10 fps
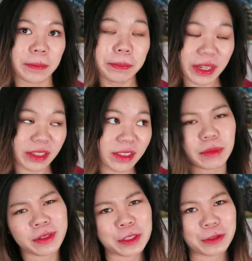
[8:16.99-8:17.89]
But I'm
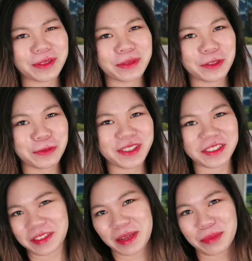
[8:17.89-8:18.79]
not going to show them to you because
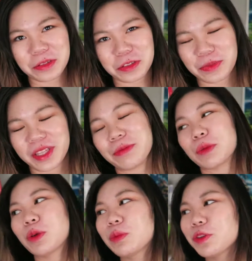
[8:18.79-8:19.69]
they're samples. But there is
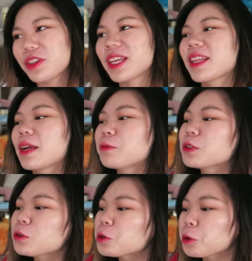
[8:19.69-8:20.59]
one more thing that I
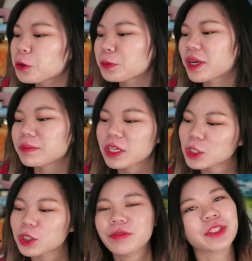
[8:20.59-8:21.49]
want to show you, but I'm not
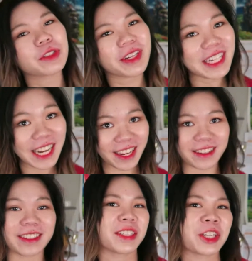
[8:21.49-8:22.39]
sure if it's a good idea.
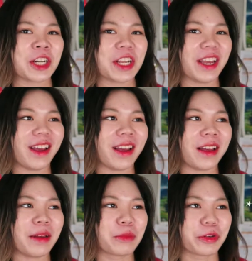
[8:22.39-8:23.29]
It's actually
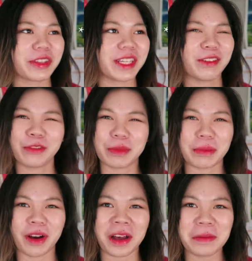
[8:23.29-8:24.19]
a birthday gift from my
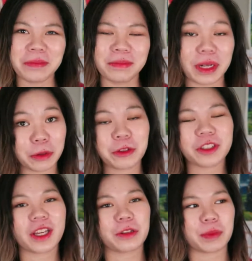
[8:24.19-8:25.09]
mom, but I'm going
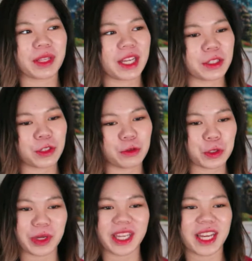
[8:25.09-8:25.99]
to get her something else too,
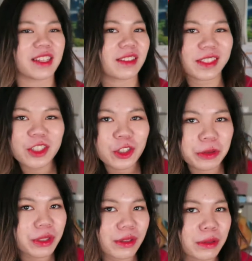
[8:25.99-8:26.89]
so I guess I can show
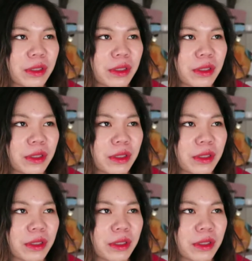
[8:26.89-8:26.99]
you.